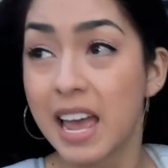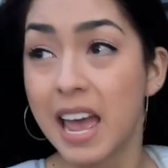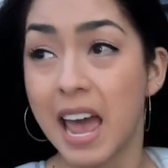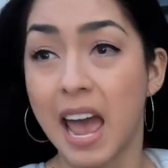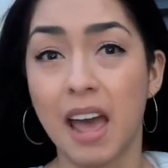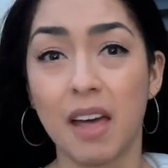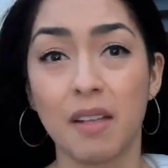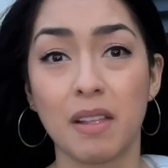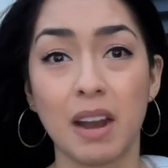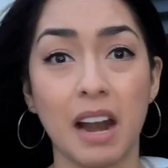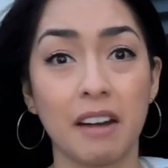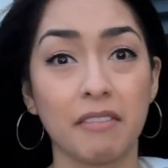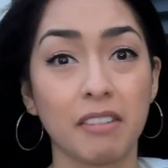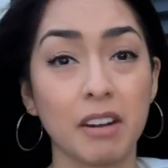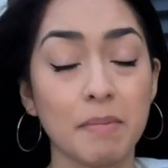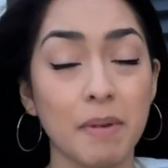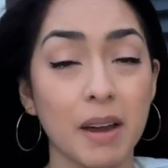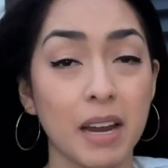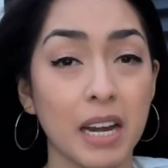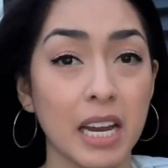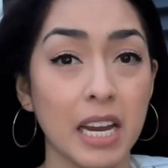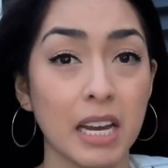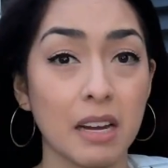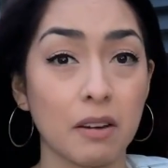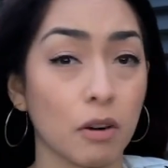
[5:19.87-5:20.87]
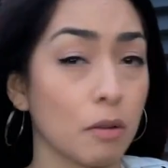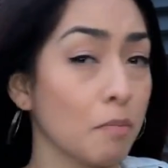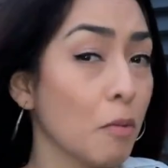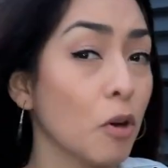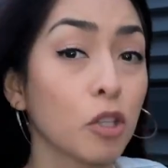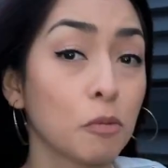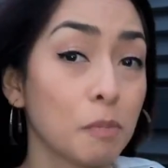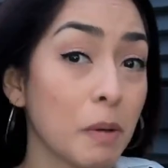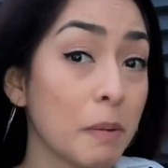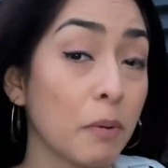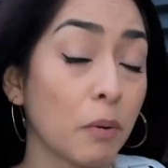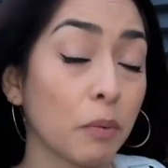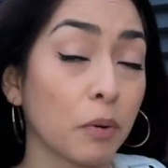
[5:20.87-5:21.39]
And everybody, or
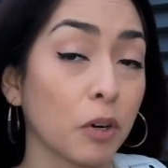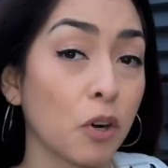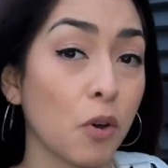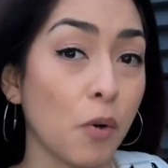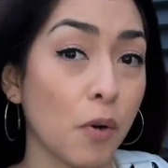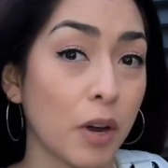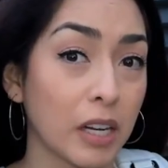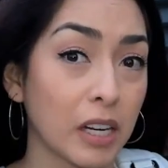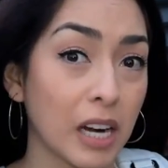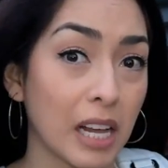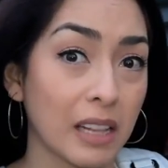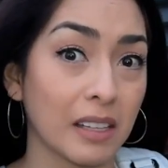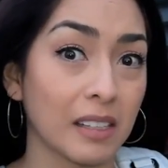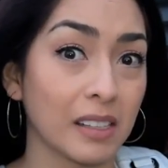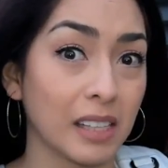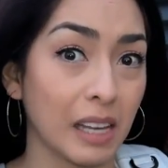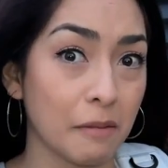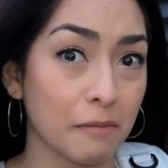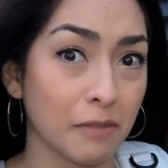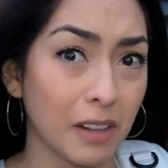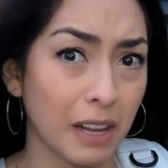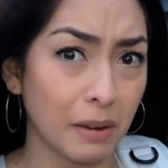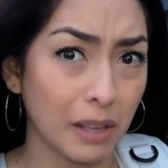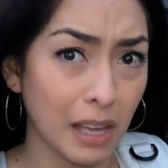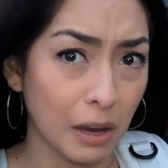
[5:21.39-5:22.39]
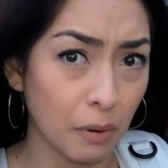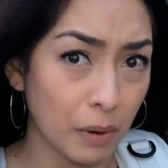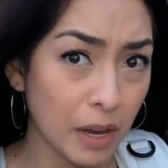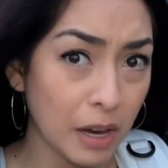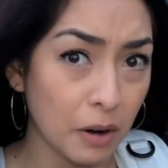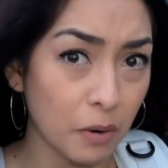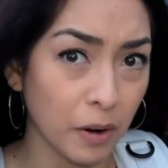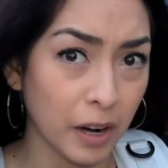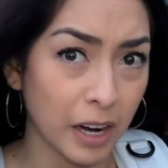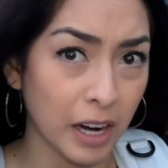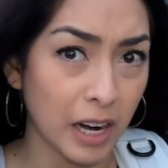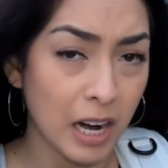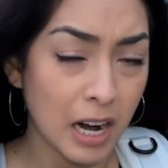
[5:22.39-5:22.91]
most people, were going on the same flight that we
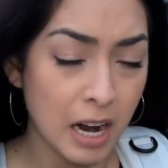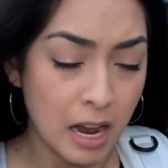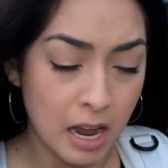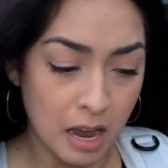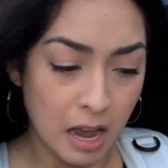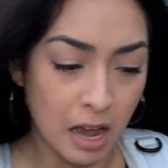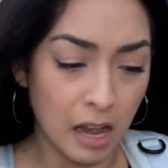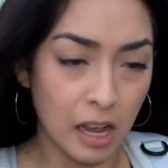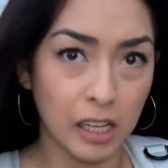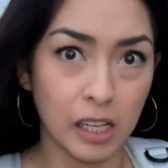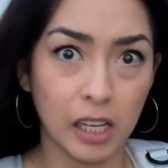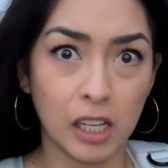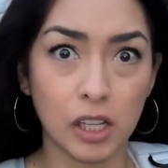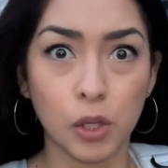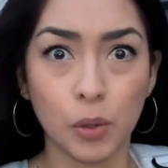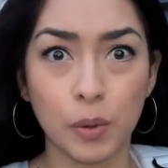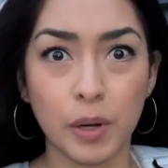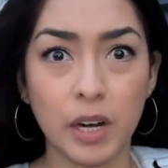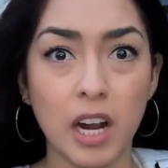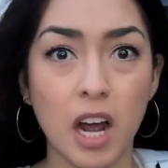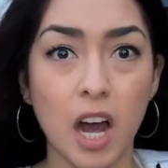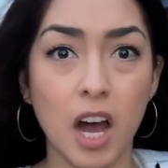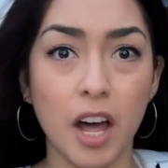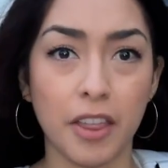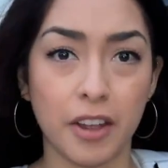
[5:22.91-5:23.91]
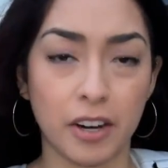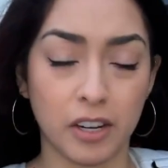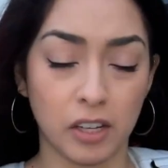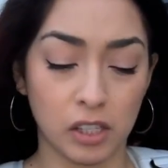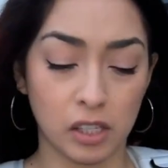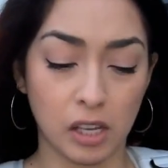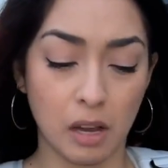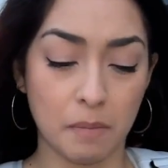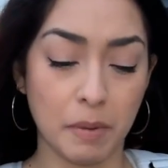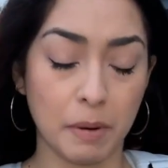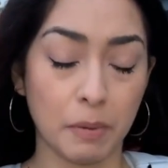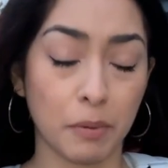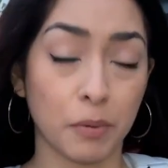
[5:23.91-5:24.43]
were, including others.
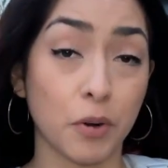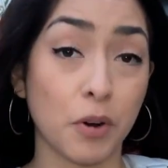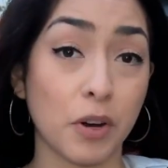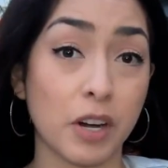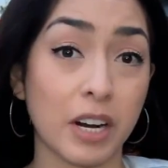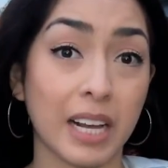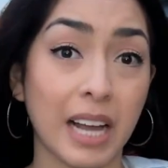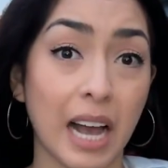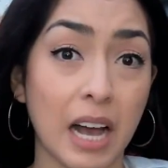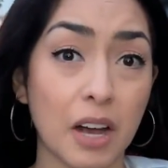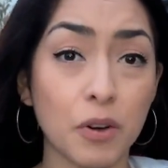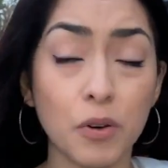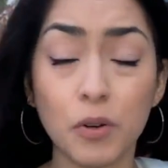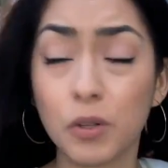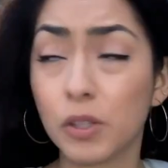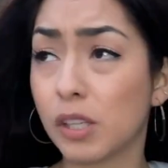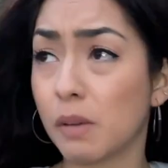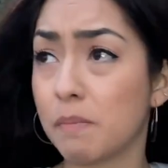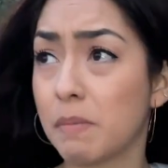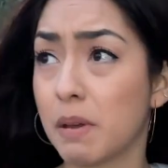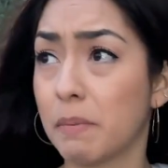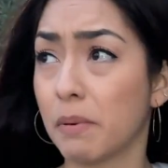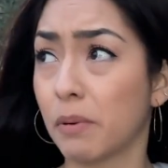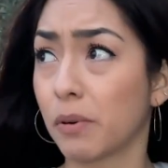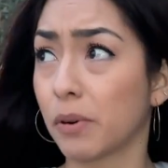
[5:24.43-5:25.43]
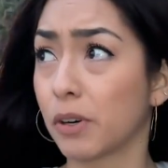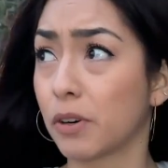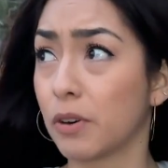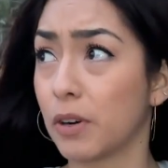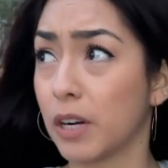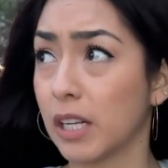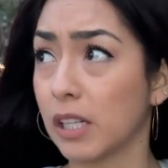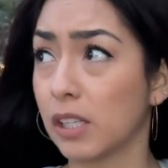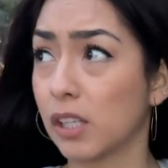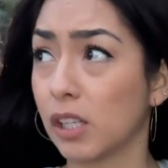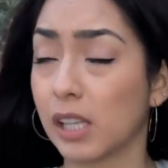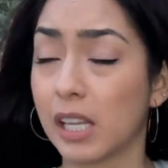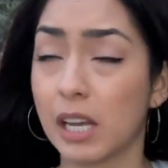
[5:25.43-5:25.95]
Some people were going to Cancun, some people were
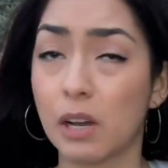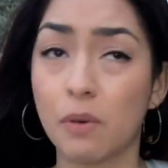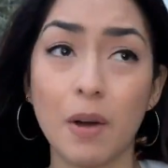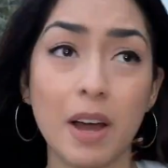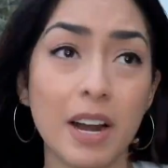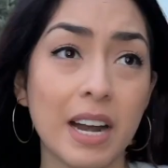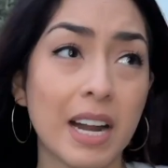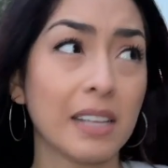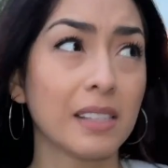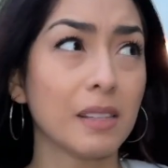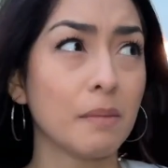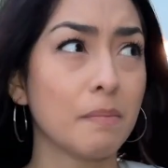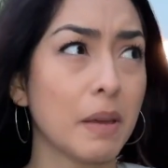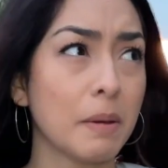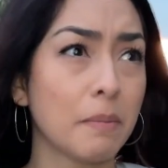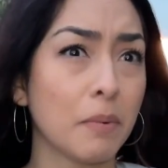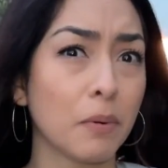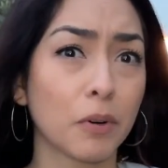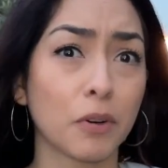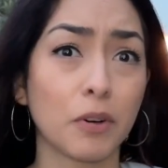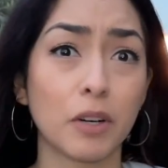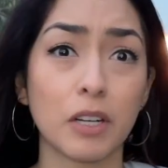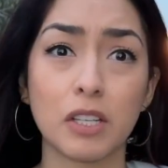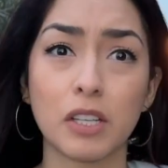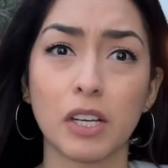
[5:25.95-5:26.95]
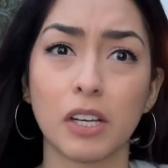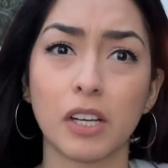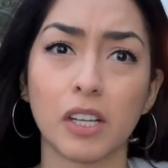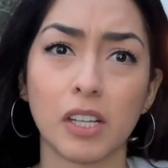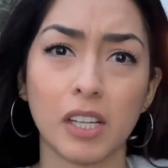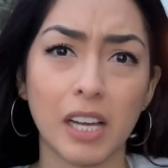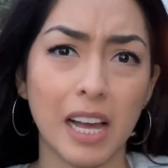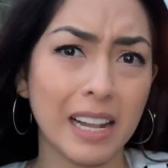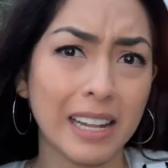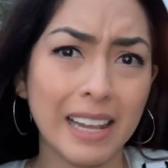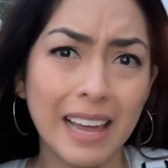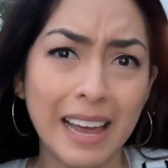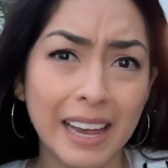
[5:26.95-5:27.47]
going to Tijuana, some people were going to
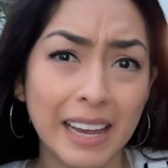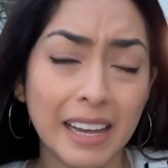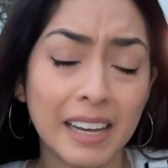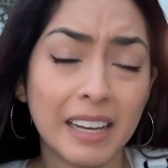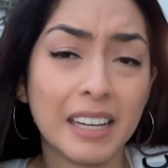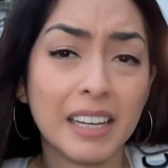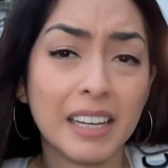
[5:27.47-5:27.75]
LA.